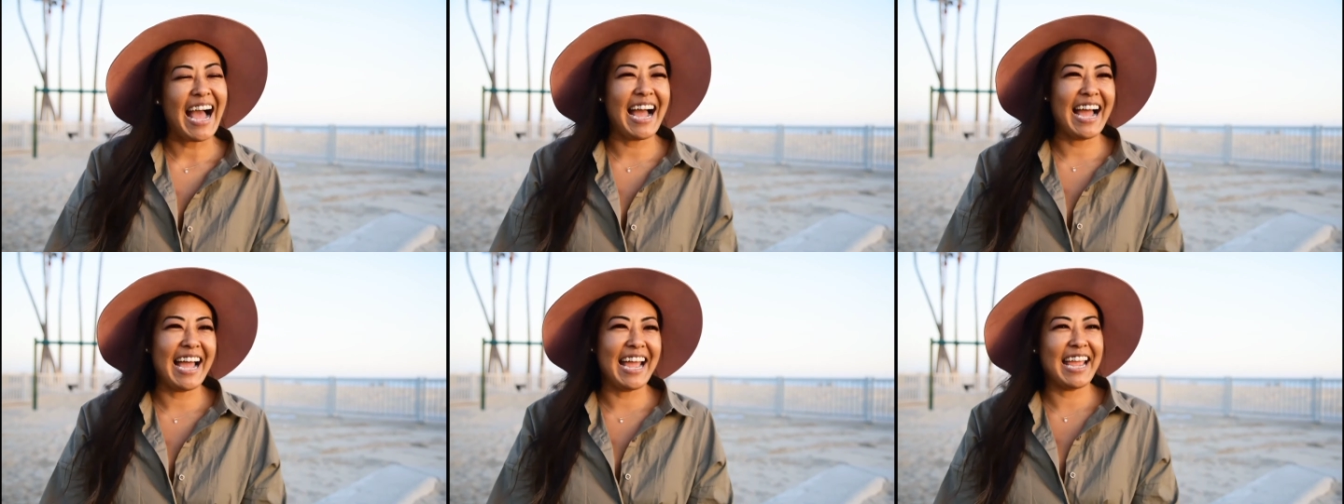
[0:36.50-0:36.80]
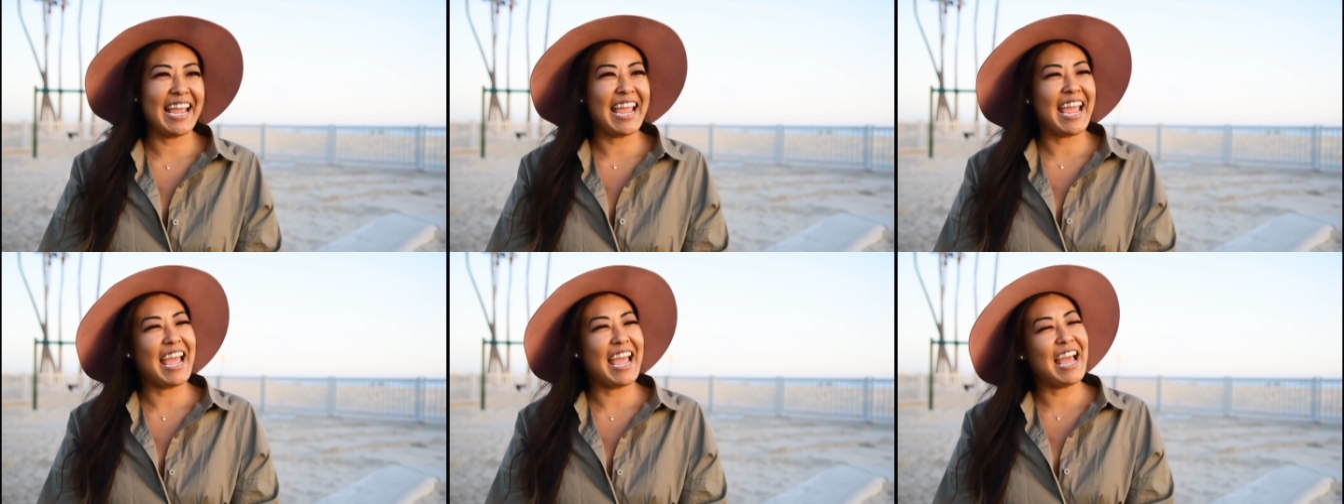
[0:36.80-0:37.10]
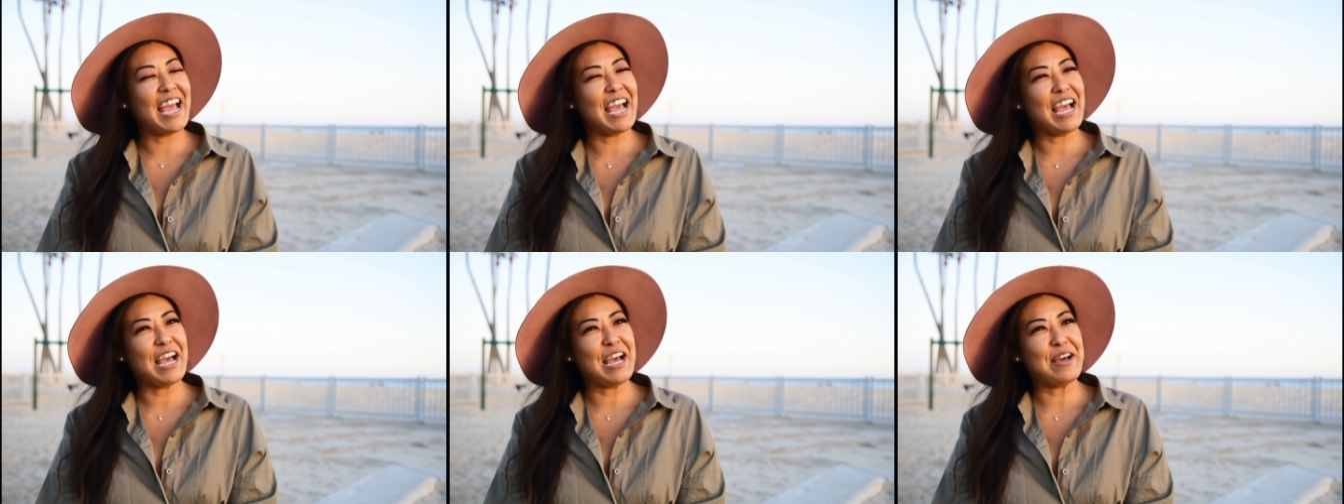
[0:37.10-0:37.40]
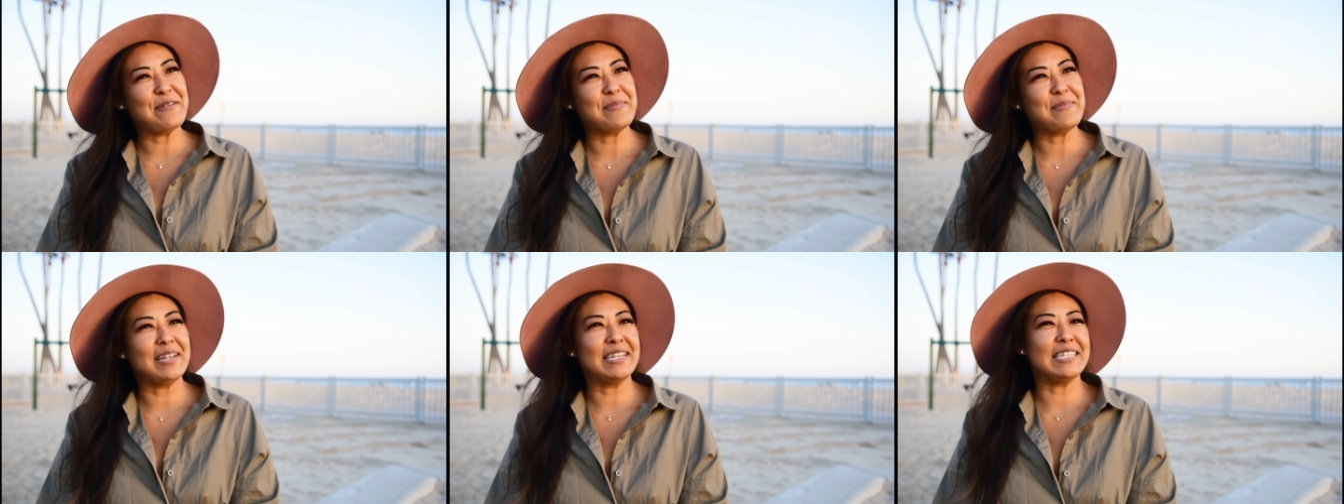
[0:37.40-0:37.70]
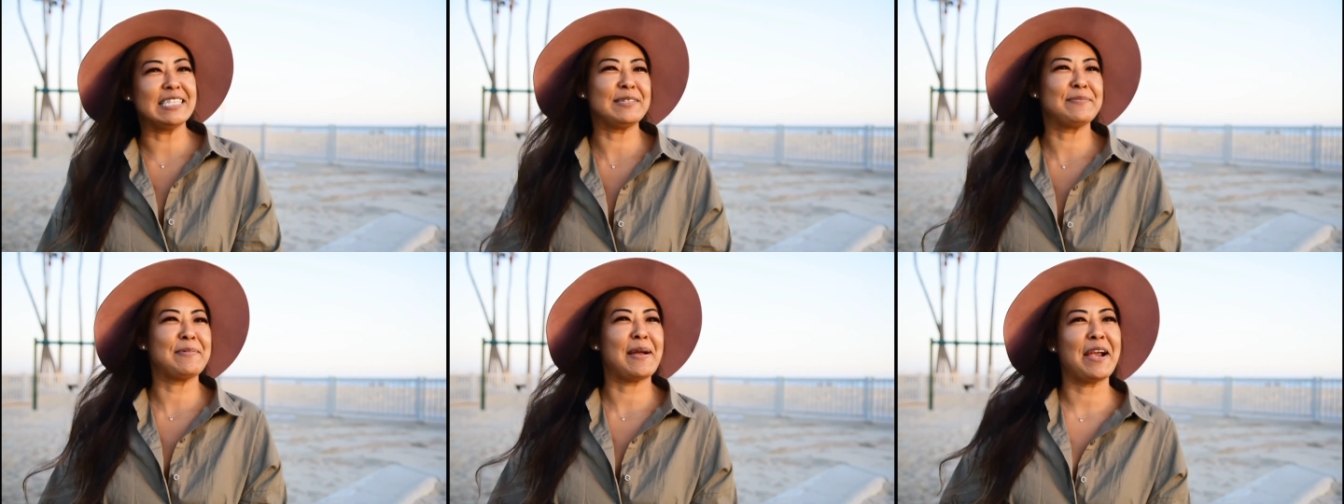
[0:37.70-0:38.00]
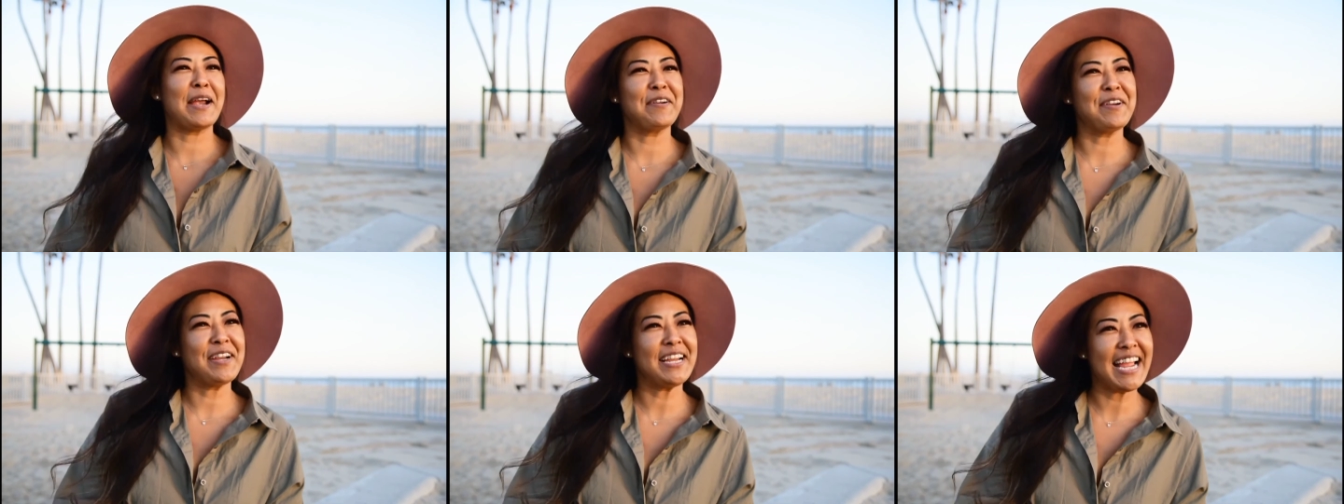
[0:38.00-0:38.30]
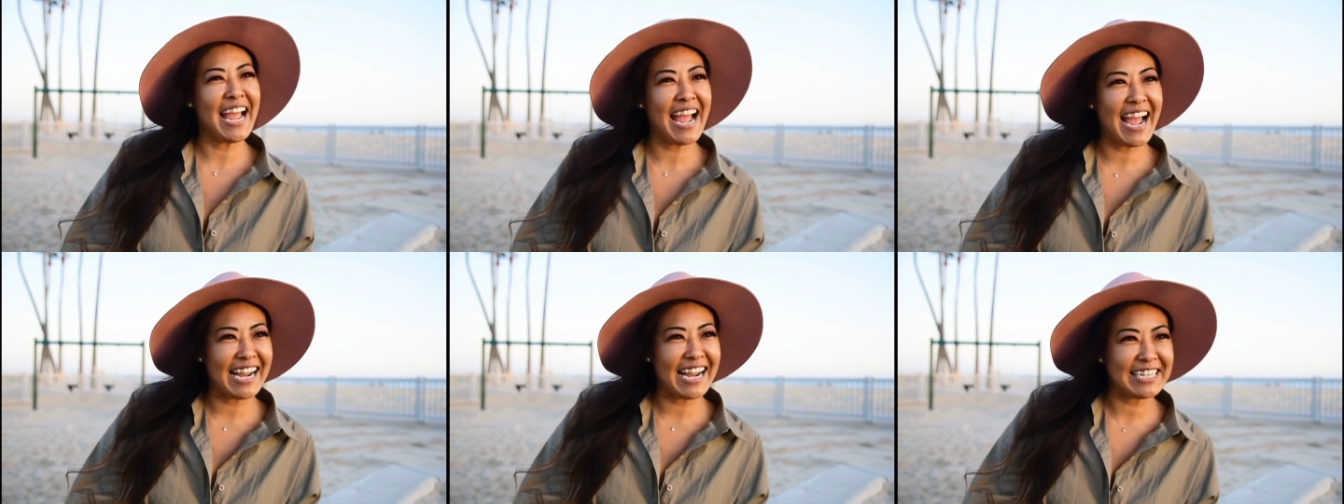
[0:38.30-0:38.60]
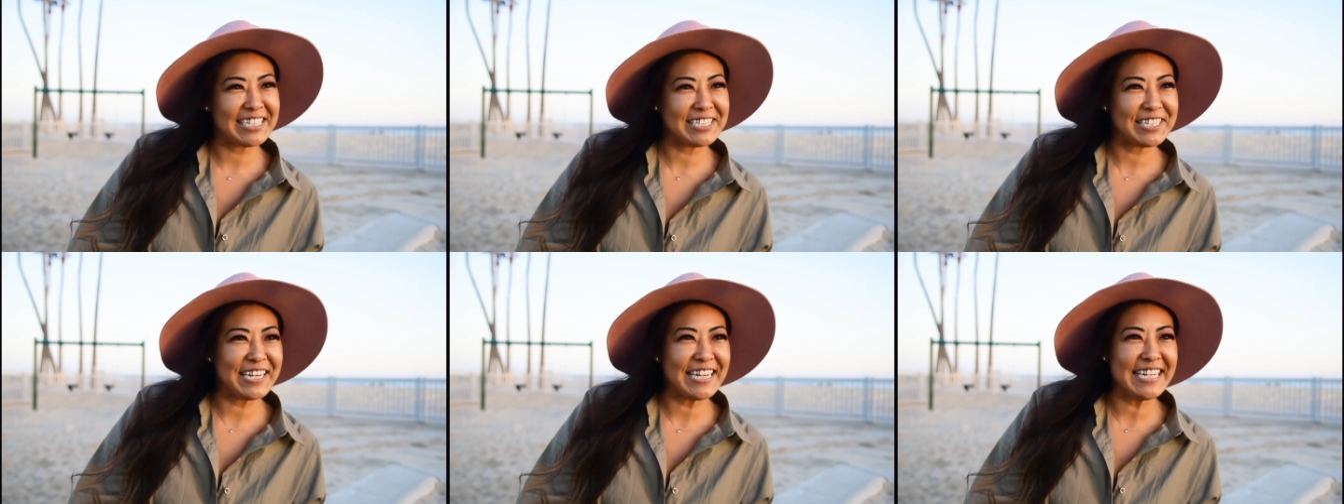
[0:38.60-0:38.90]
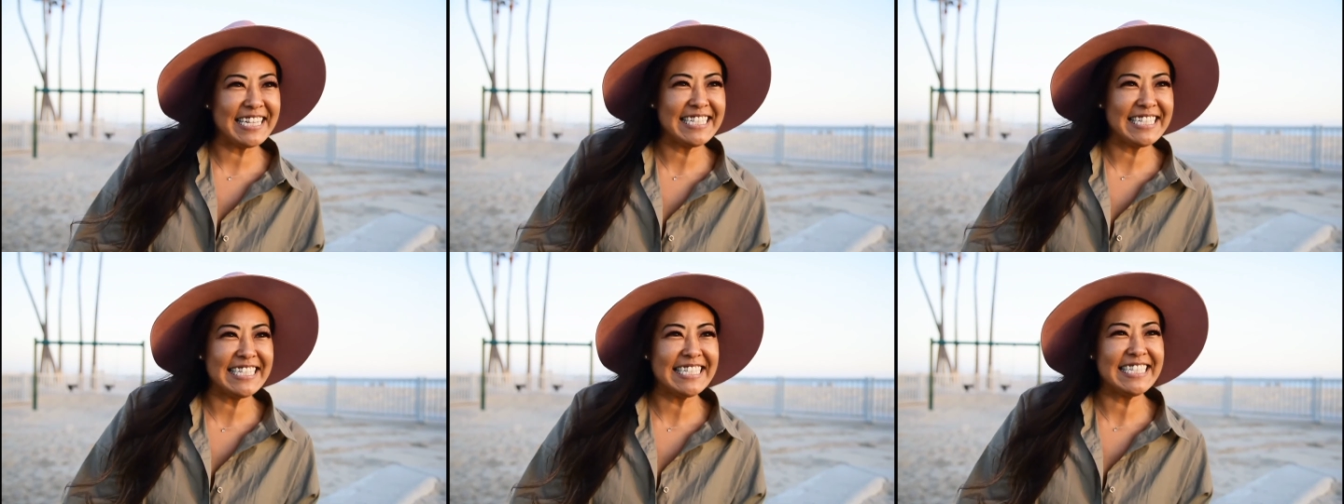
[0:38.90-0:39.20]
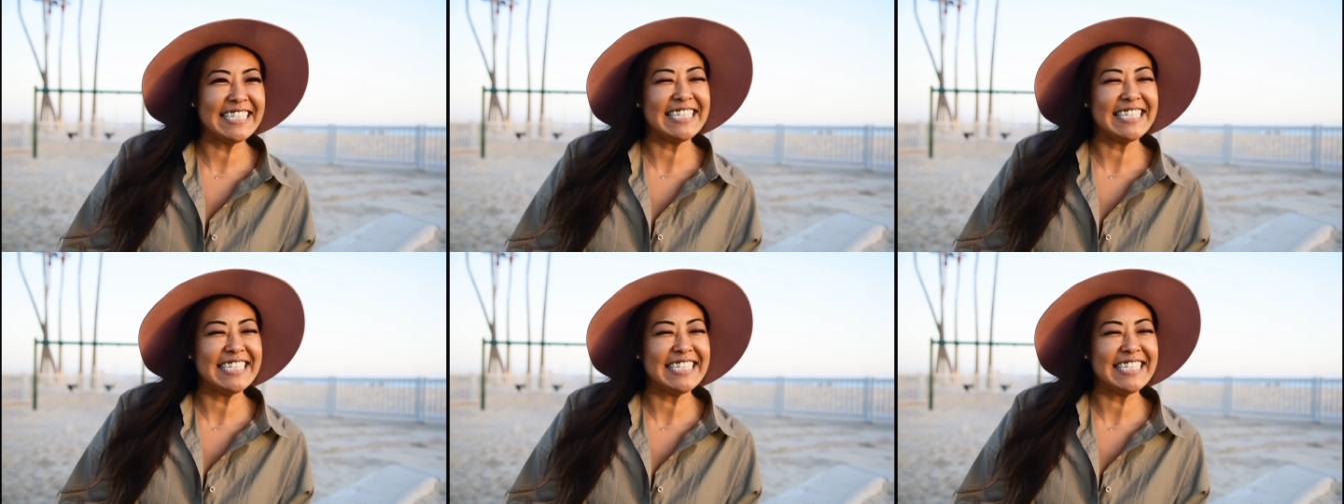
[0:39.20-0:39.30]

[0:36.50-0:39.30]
I am an aspiring actress.